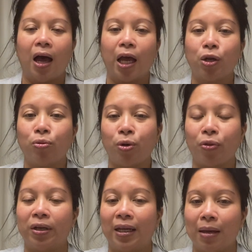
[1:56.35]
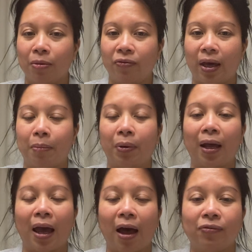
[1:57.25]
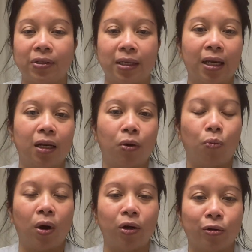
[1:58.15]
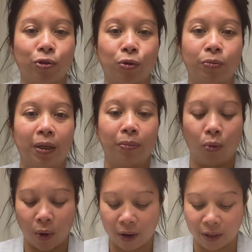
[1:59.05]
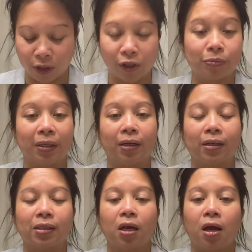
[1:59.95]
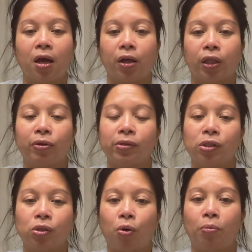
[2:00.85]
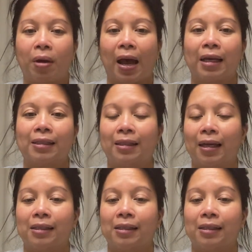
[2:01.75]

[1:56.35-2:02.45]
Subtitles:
I don't know the name of that, but I have seen one or two people wear it just because there's no mask that